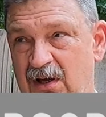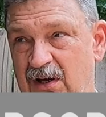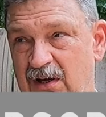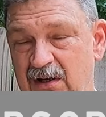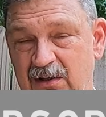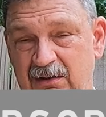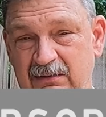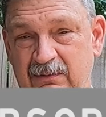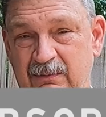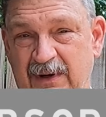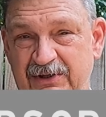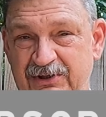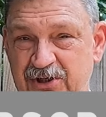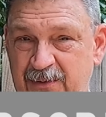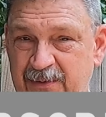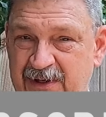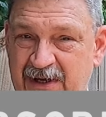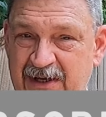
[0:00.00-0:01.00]
Uh, my
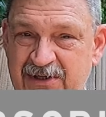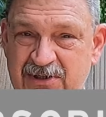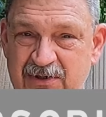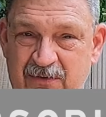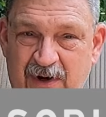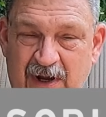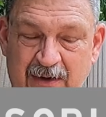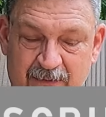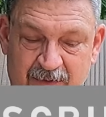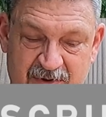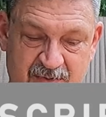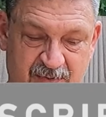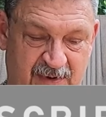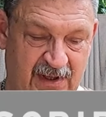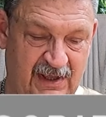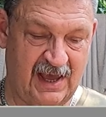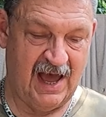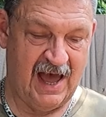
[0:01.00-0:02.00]
germination rate was
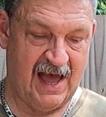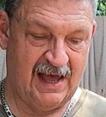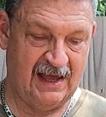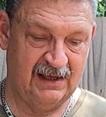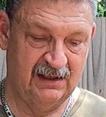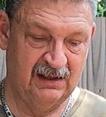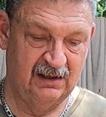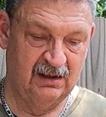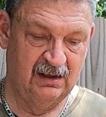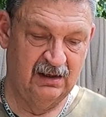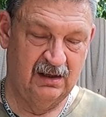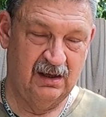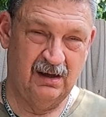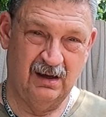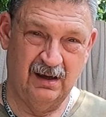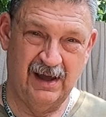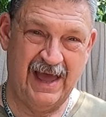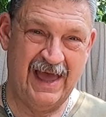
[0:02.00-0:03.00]
really high.
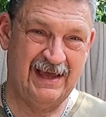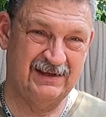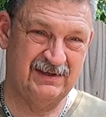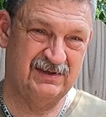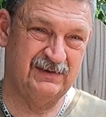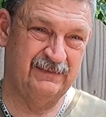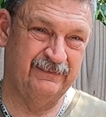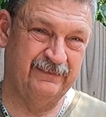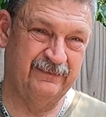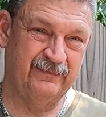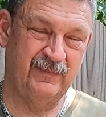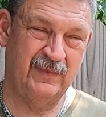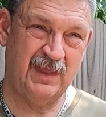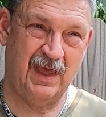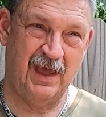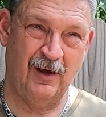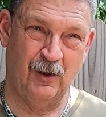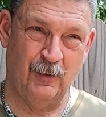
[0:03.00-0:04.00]
Uh, I had some
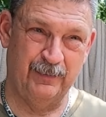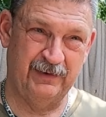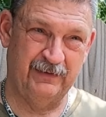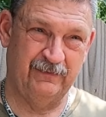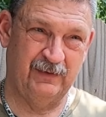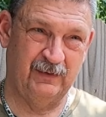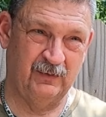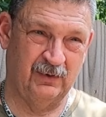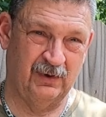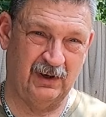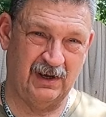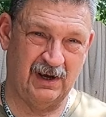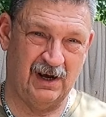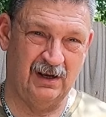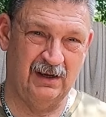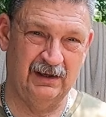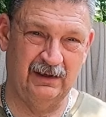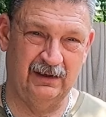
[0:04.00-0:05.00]
help, if you want to
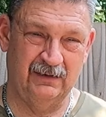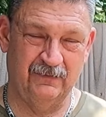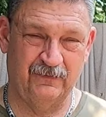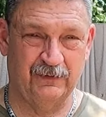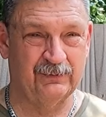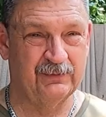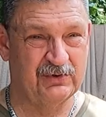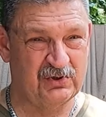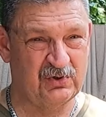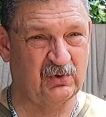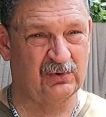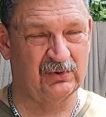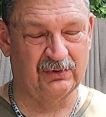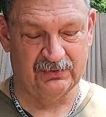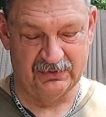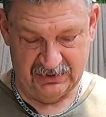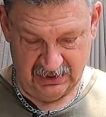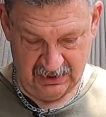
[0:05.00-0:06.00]
call it, from the
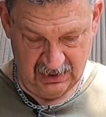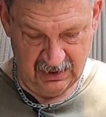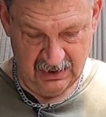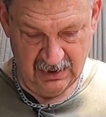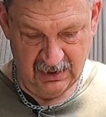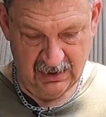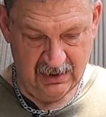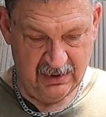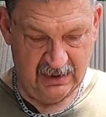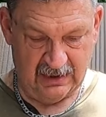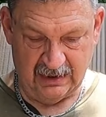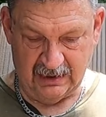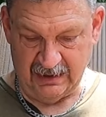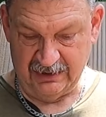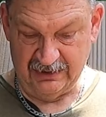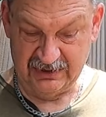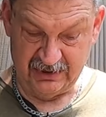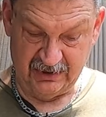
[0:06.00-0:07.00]
squirrels
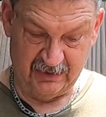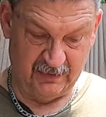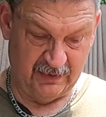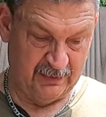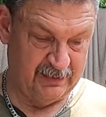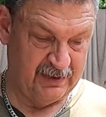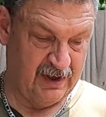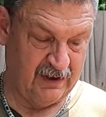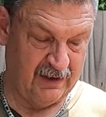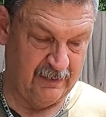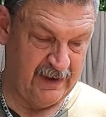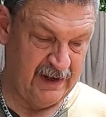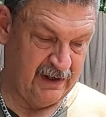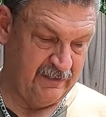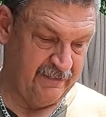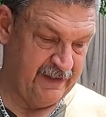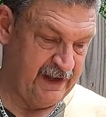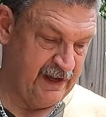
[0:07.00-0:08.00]
and I'll show you what I'm talking
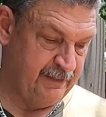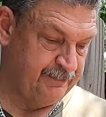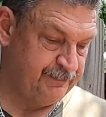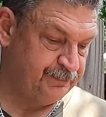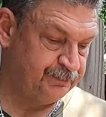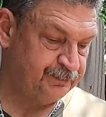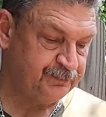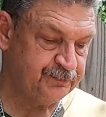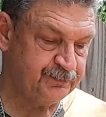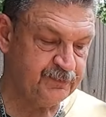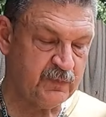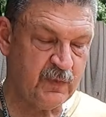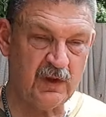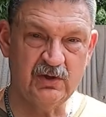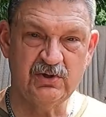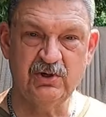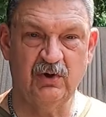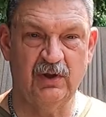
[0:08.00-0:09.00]
about on that.
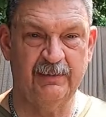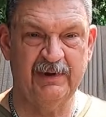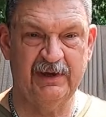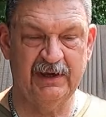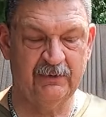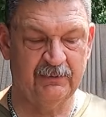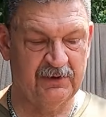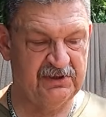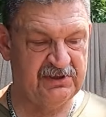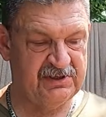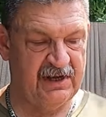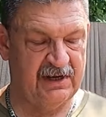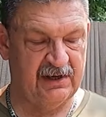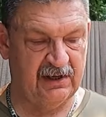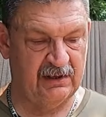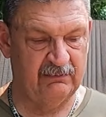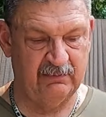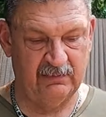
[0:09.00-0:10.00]
So let me get
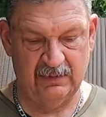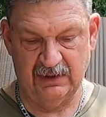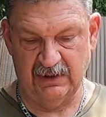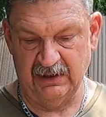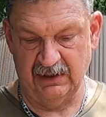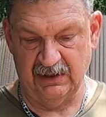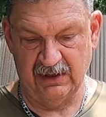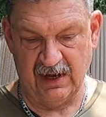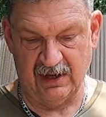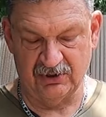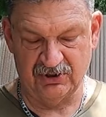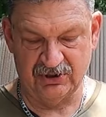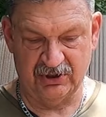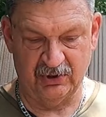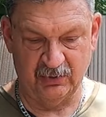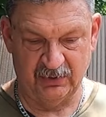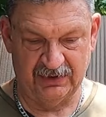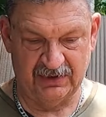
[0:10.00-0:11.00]
reset up and I'll
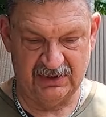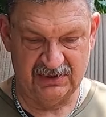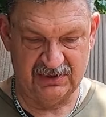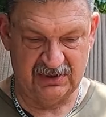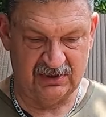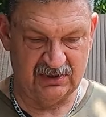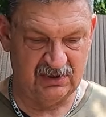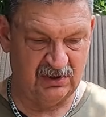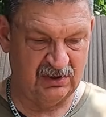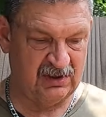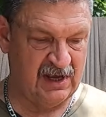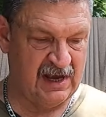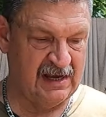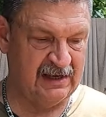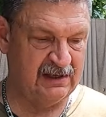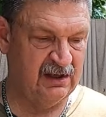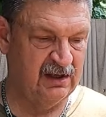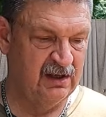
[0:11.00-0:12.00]
show you what these things look
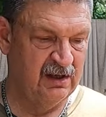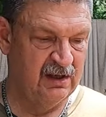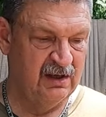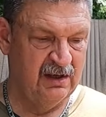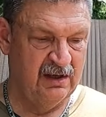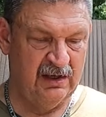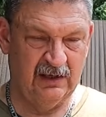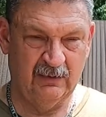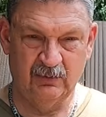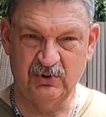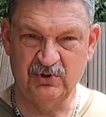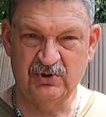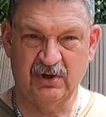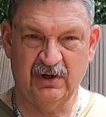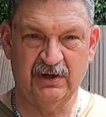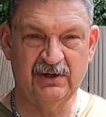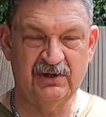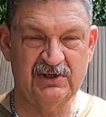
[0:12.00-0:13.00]
like and we'll
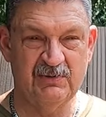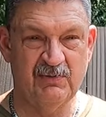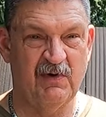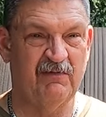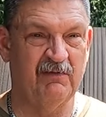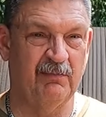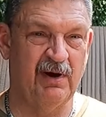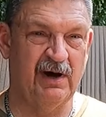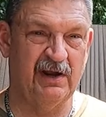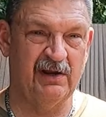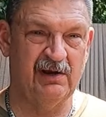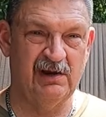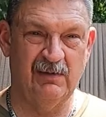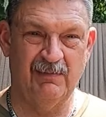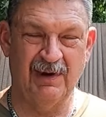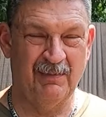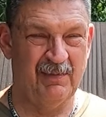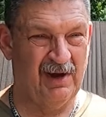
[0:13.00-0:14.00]
start getting some of them potted up.